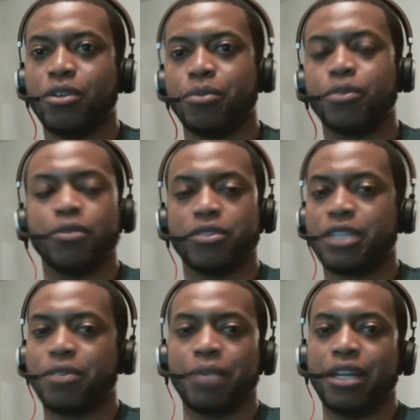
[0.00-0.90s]
I'm going to go and say
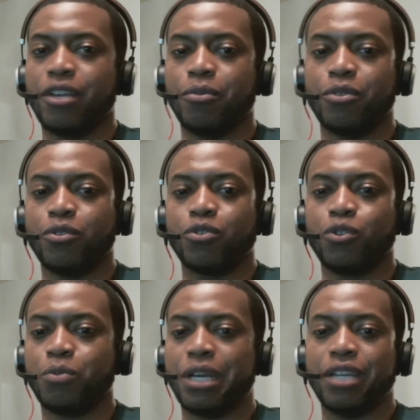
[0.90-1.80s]
it right now. For those of
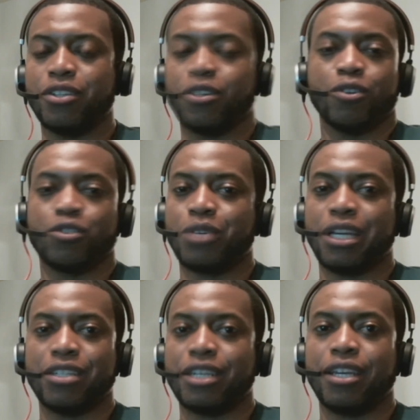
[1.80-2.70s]
you might talk
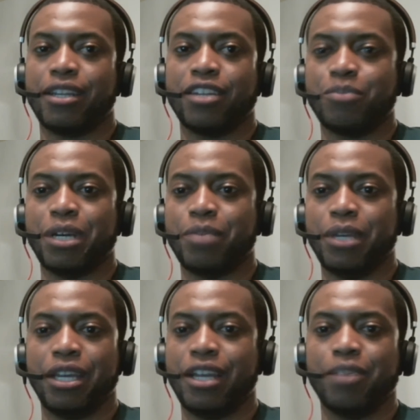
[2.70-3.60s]
trash, hey, that's my
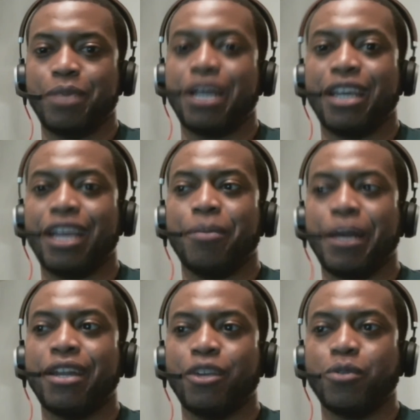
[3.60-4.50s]
opinion. Everybody,
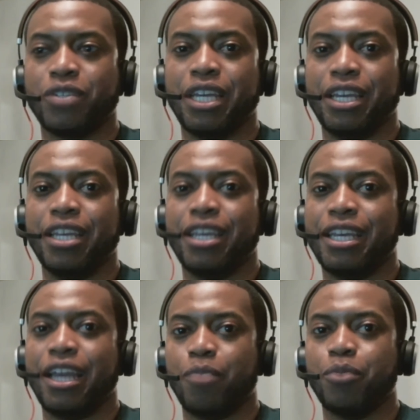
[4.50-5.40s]
everybody I know saying he
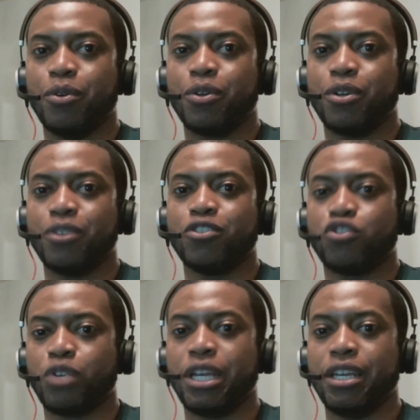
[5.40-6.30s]
got a bulk up,
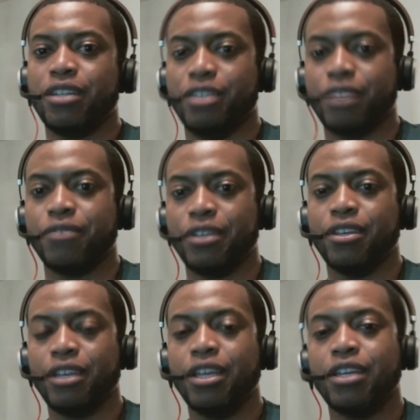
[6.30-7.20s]
trained definitely.
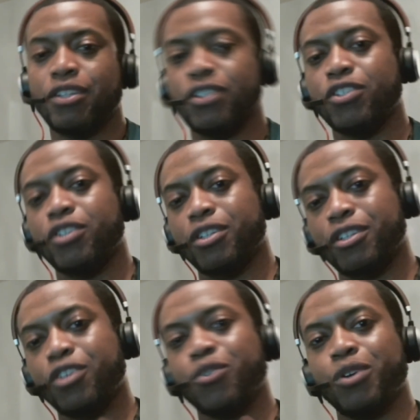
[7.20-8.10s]
This is,
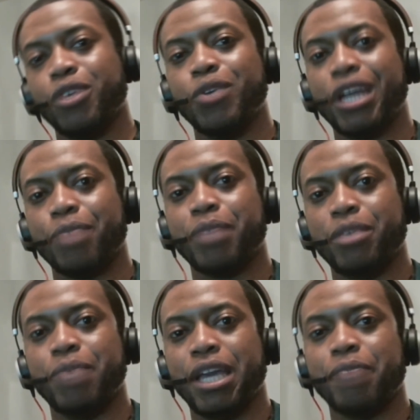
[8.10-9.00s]
he go, he got to play
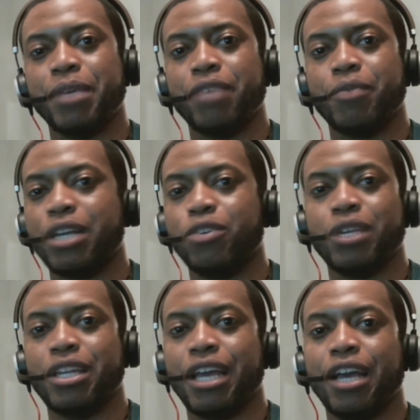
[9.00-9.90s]
Batman, right? You
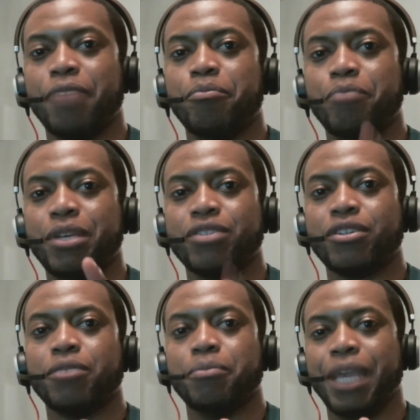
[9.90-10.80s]
cannot mess
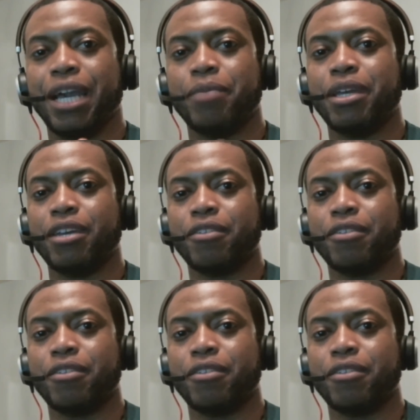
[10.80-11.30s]
up Batman.